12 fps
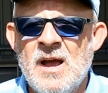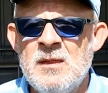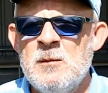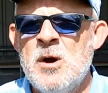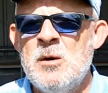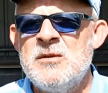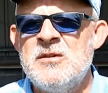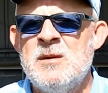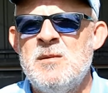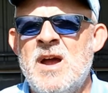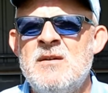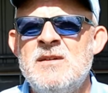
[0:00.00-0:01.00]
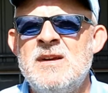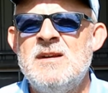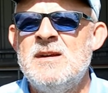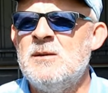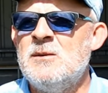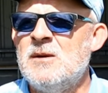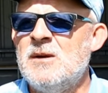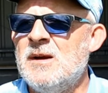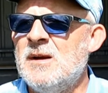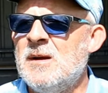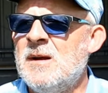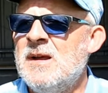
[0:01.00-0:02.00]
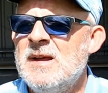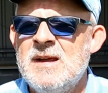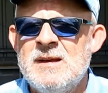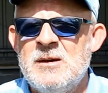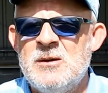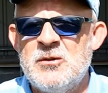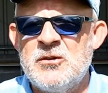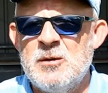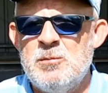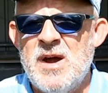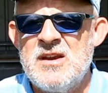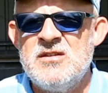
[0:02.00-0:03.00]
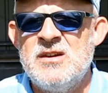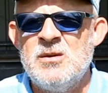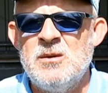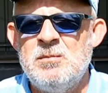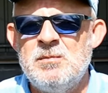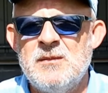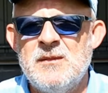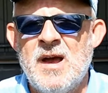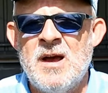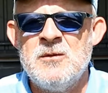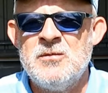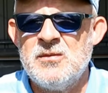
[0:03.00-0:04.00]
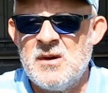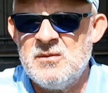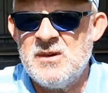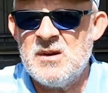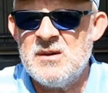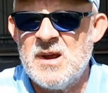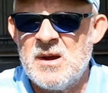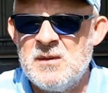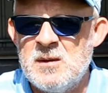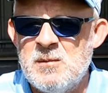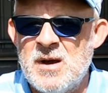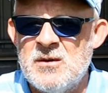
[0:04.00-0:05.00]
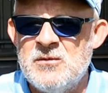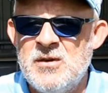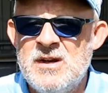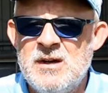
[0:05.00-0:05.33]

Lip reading: At the moment I'm having a little sabbatical. I've cut down the amount of